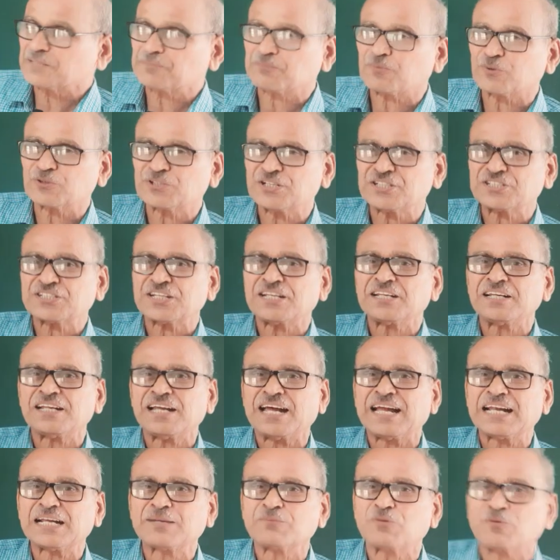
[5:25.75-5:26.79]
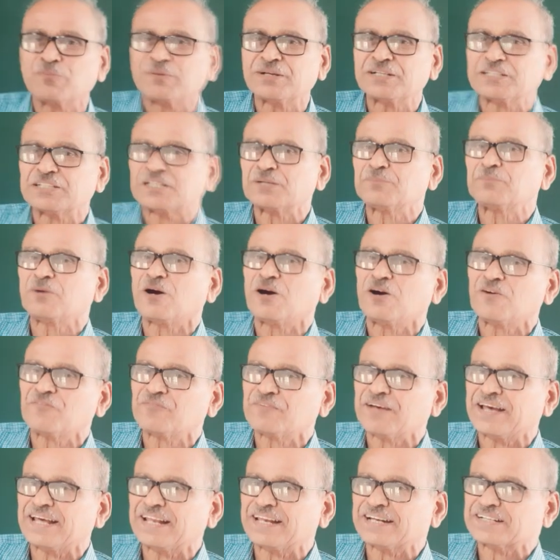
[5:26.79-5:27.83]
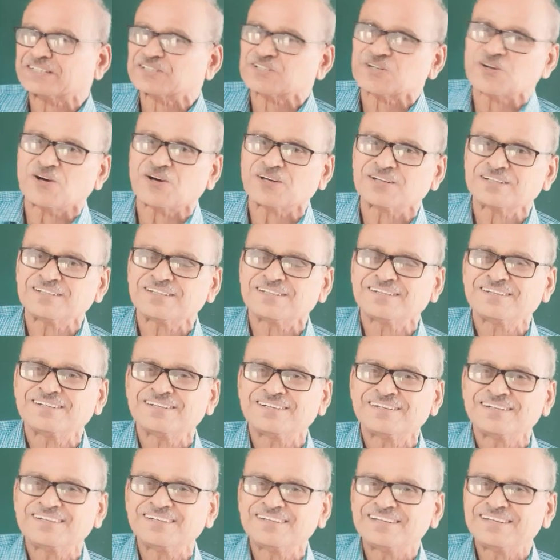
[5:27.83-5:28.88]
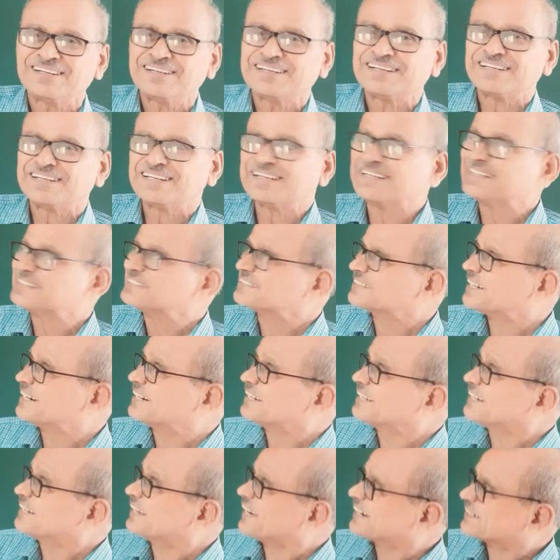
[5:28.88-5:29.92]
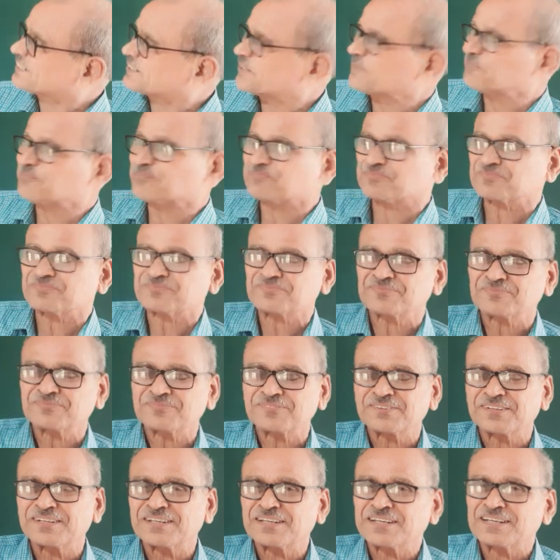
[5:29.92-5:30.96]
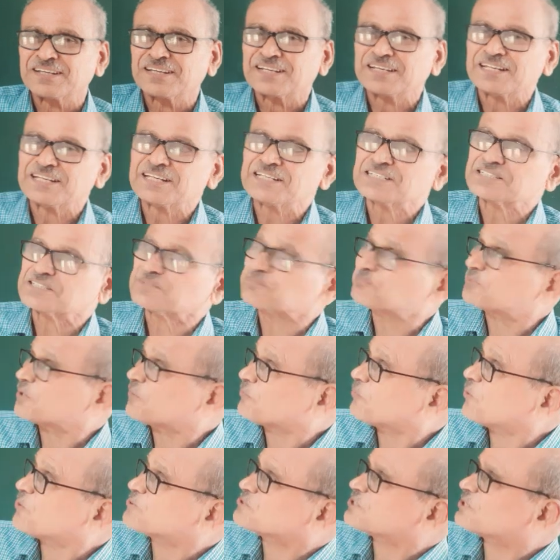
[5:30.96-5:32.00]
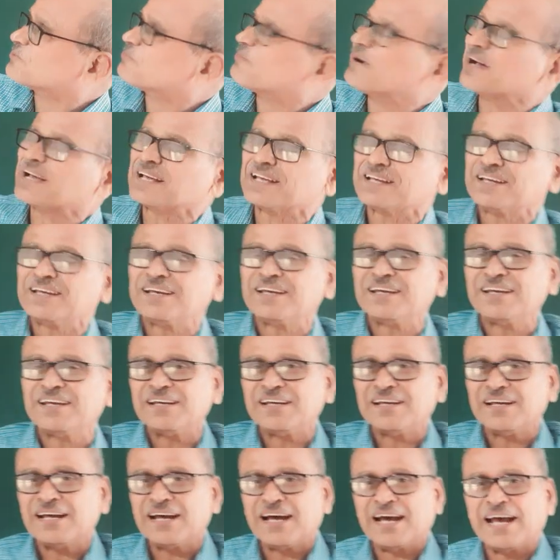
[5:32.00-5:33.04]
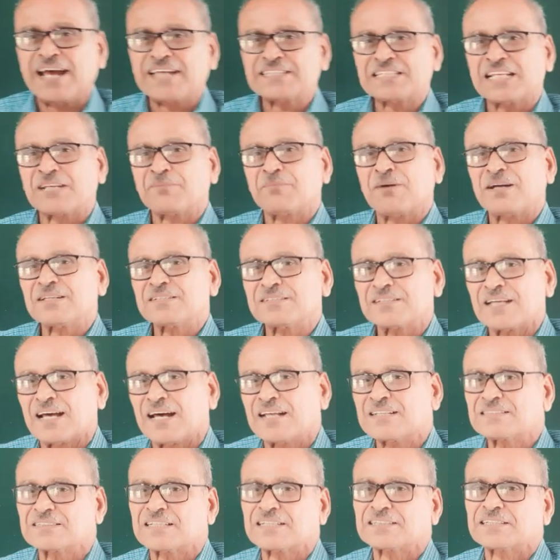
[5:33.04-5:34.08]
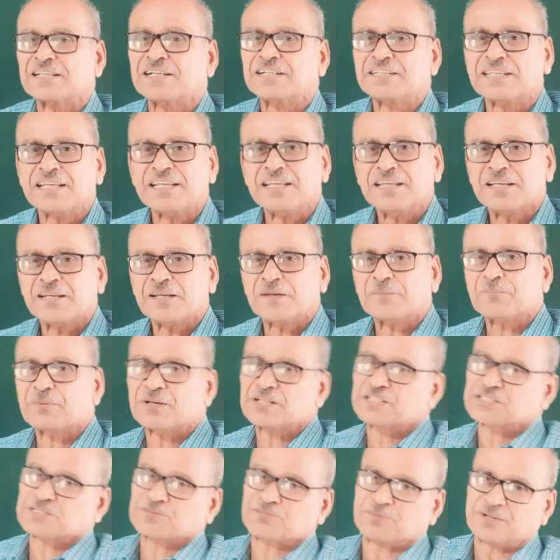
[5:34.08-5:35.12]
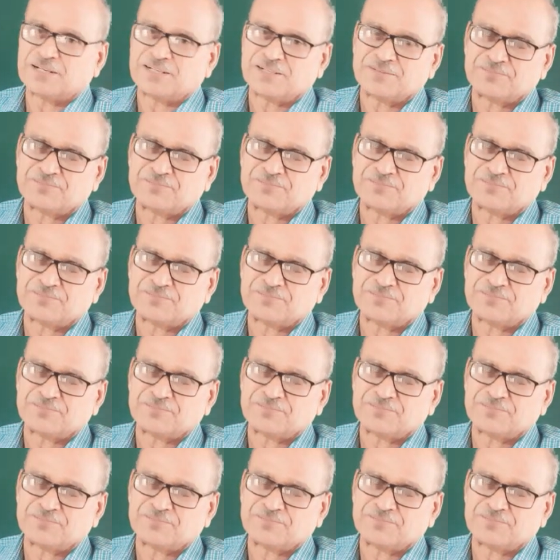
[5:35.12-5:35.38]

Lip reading: position and momentum of electron inside an atom is proposed by Heisenberg's uncertainty principle.